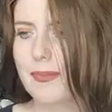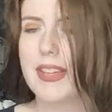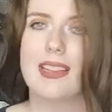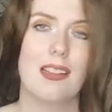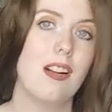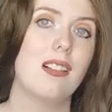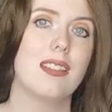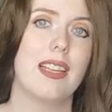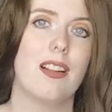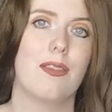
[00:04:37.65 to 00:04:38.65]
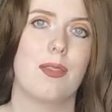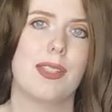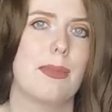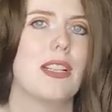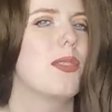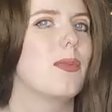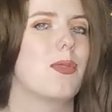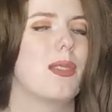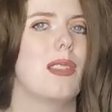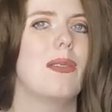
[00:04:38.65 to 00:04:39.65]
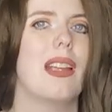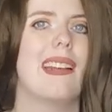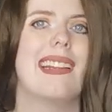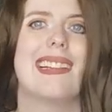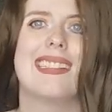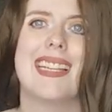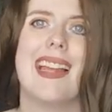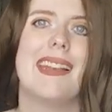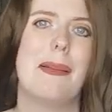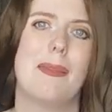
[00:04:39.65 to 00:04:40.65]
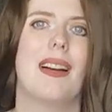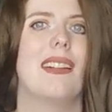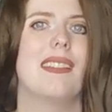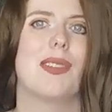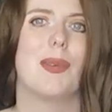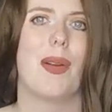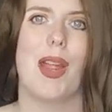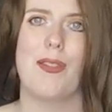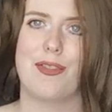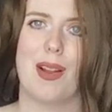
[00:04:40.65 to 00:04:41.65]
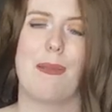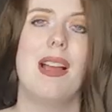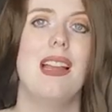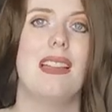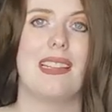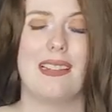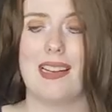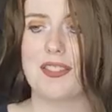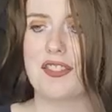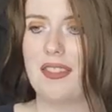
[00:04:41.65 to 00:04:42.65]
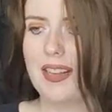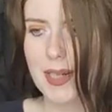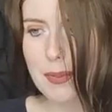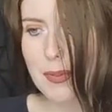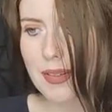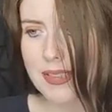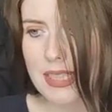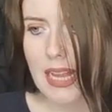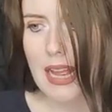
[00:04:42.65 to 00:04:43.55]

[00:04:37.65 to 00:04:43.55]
They then called the Air Force Base, which was located 10 miles away from the National Airport,